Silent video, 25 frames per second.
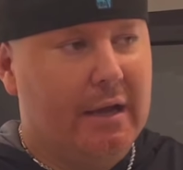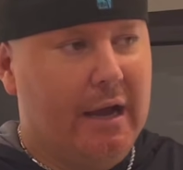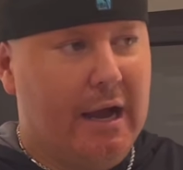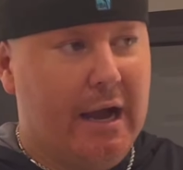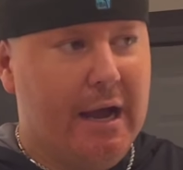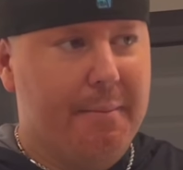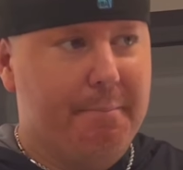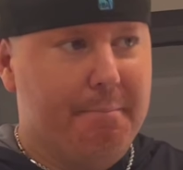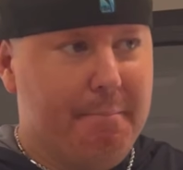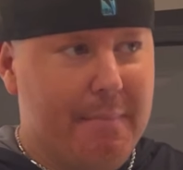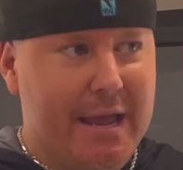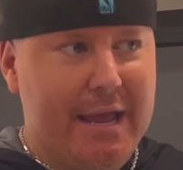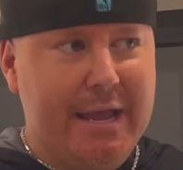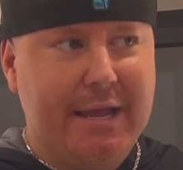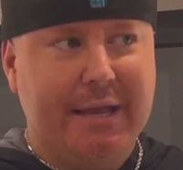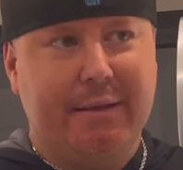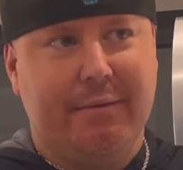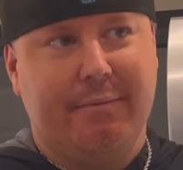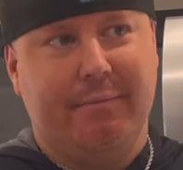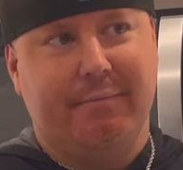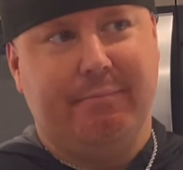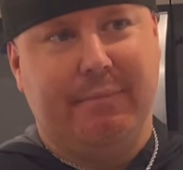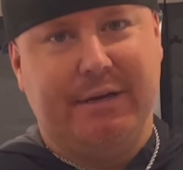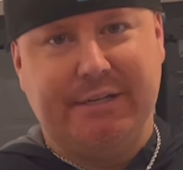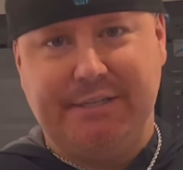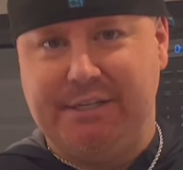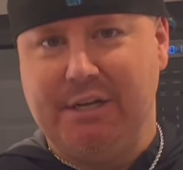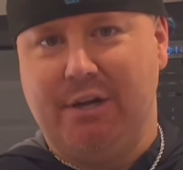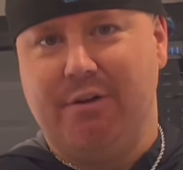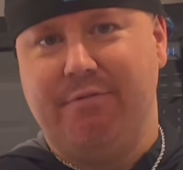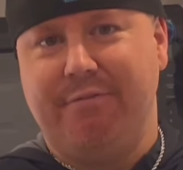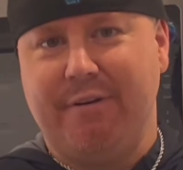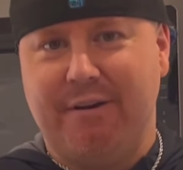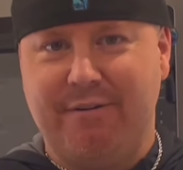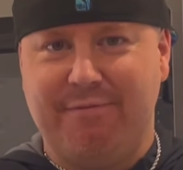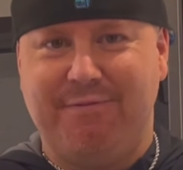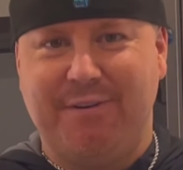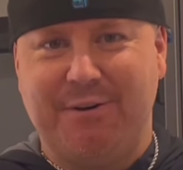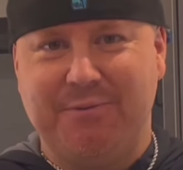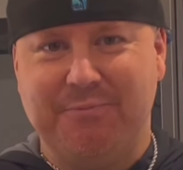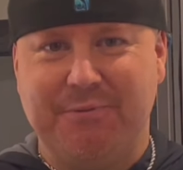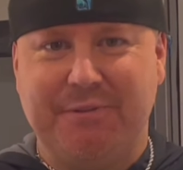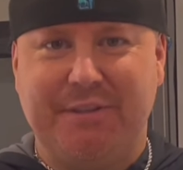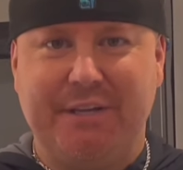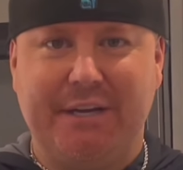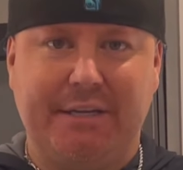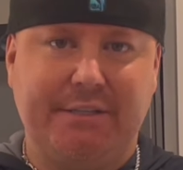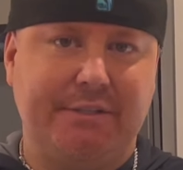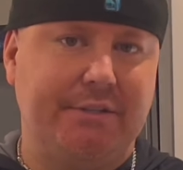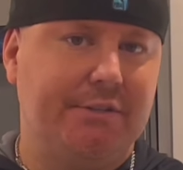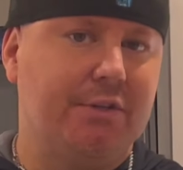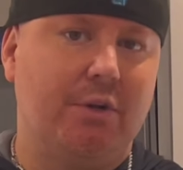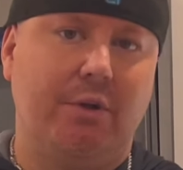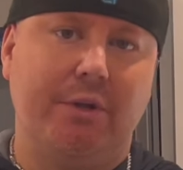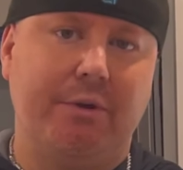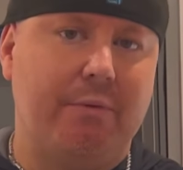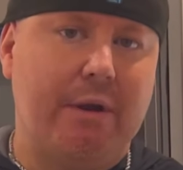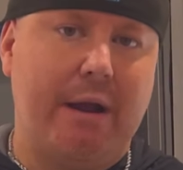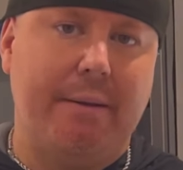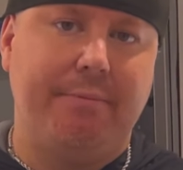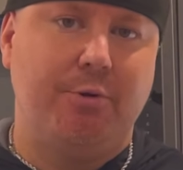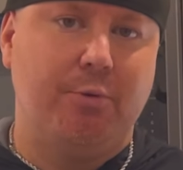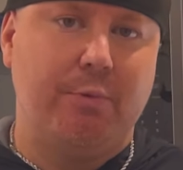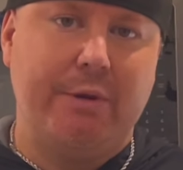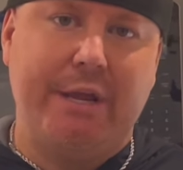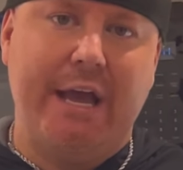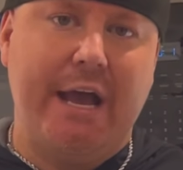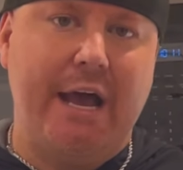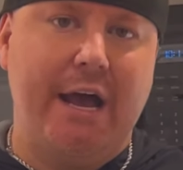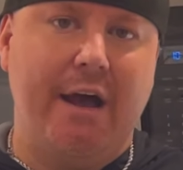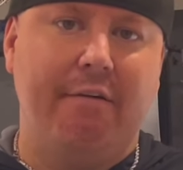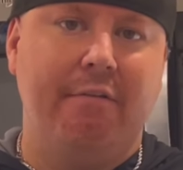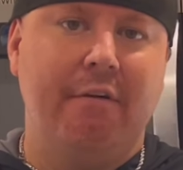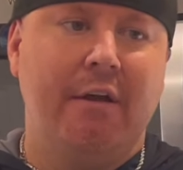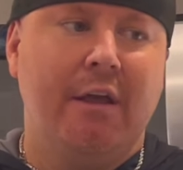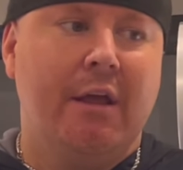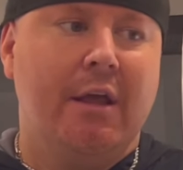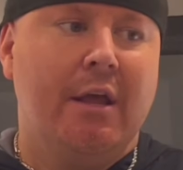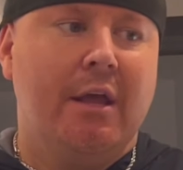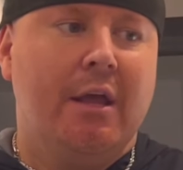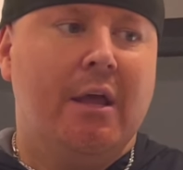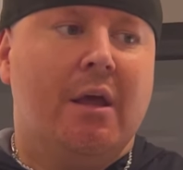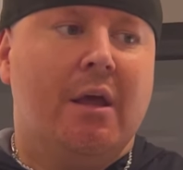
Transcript: I make myself have fun with it because it's the only Raptor we have.